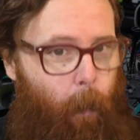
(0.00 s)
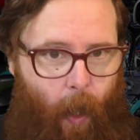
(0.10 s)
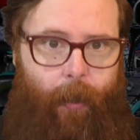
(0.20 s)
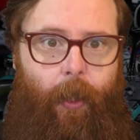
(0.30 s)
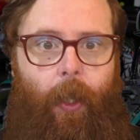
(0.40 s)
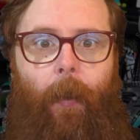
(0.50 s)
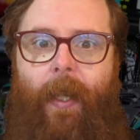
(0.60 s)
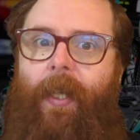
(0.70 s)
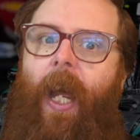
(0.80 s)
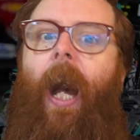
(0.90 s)
work to do.
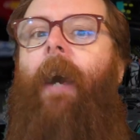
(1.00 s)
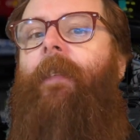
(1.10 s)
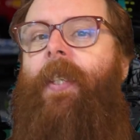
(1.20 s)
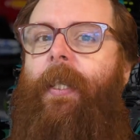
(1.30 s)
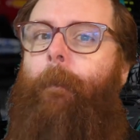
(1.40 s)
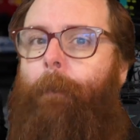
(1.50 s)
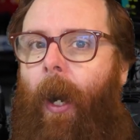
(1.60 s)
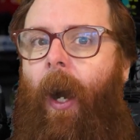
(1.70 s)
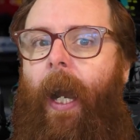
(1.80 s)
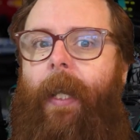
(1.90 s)
It's half a step
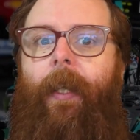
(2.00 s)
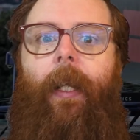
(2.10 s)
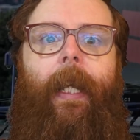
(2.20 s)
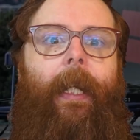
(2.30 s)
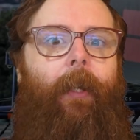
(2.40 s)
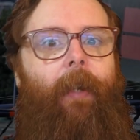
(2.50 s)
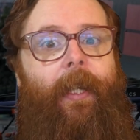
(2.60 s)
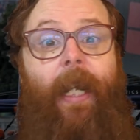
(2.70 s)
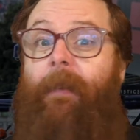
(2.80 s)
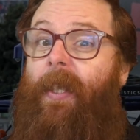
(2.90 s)
behind the leading 3 teams.